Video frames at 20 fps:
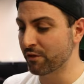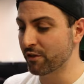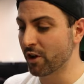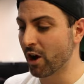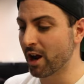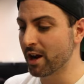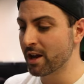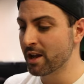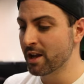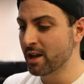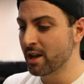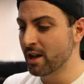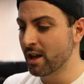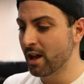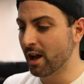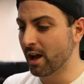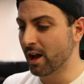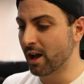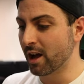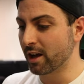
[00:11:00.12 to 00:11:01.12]
we've got
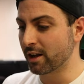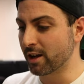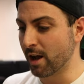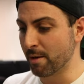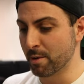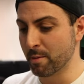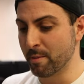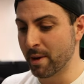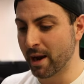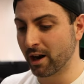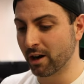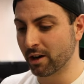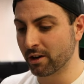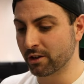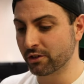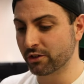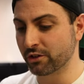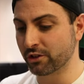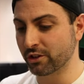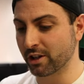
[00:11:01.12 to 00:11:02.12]
a couple
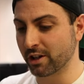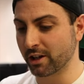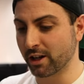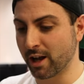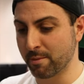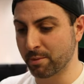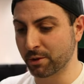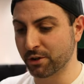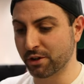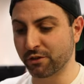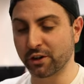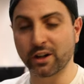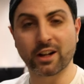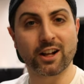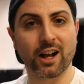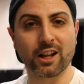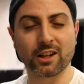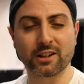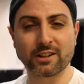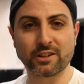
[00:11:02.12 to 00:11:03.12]
pairs in a couple different
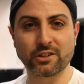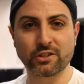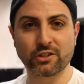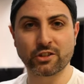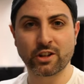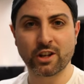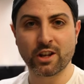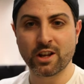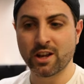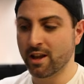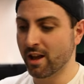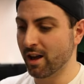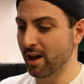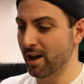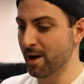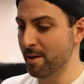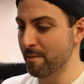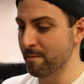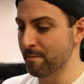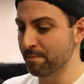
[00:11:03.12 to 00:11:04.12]
colors,
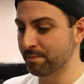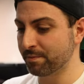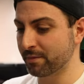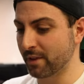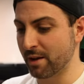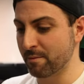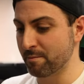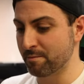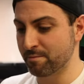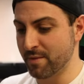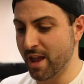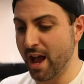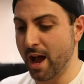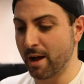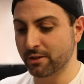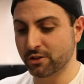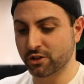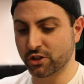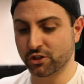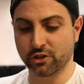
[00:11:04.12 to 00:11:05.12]
and
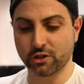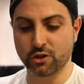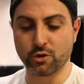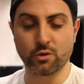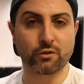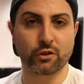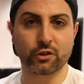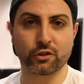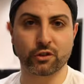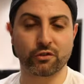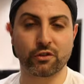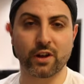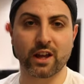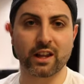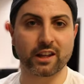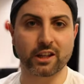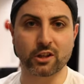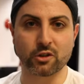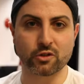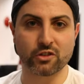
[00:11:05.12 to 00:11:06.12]
yeah, it's just a universal
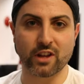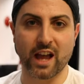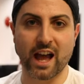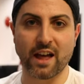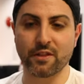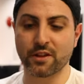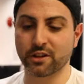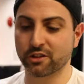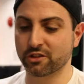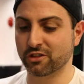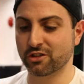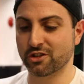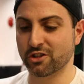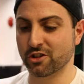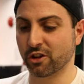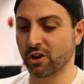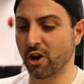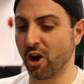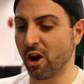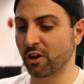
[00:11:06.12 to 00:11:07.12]
fit. Like you just add this to
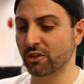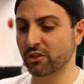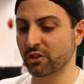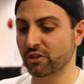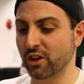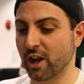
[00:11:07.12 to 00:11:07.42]
your car as a